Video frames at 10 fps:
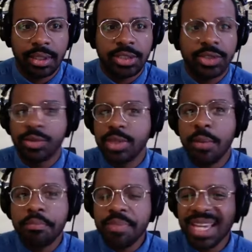So there are
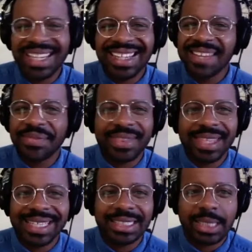many different
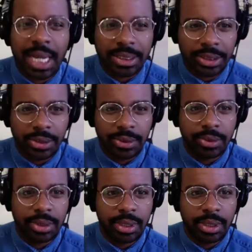things that I do.